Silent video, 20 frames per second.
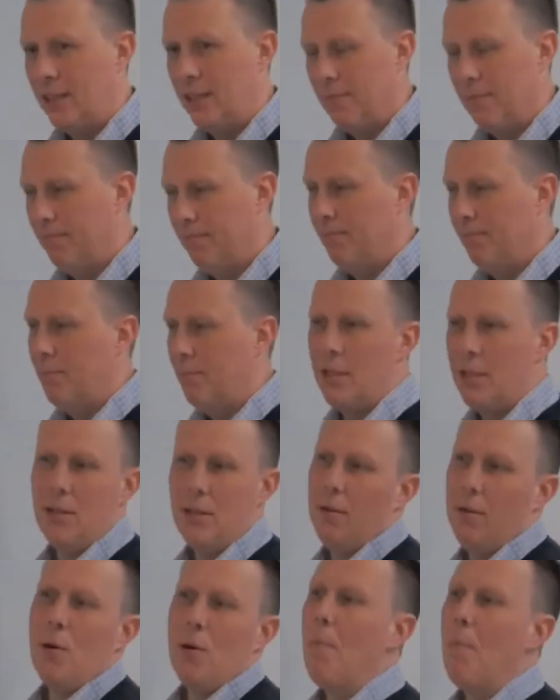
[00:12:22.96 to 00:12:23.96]
because the
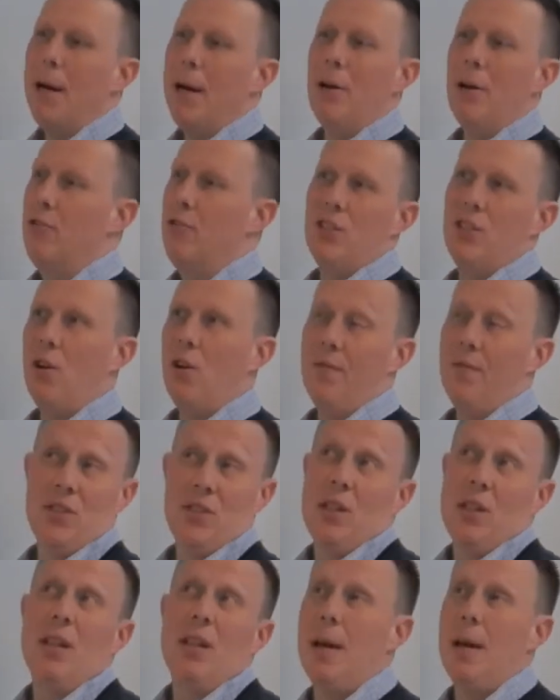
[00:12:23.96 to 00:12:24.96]
compiler resolves the
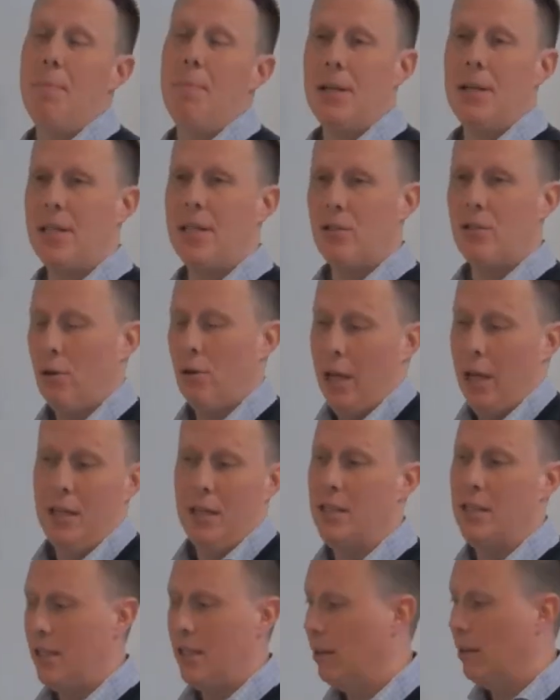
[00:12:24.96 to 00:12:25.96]
type and says, okay, this is
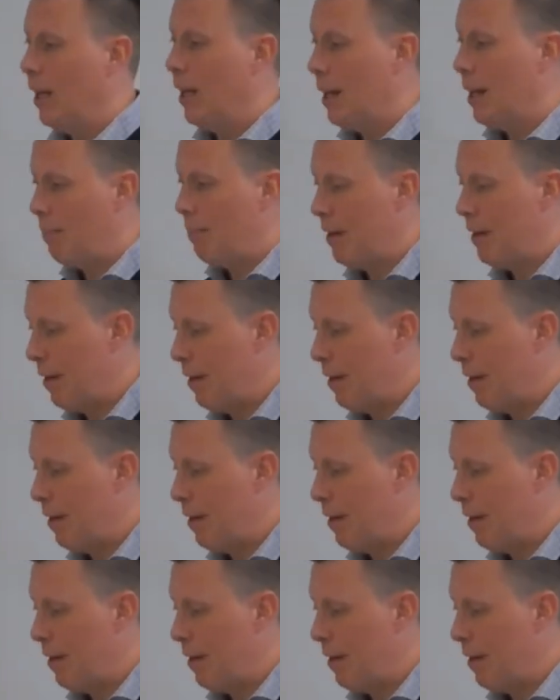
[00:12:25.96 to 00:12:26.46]
the type, and then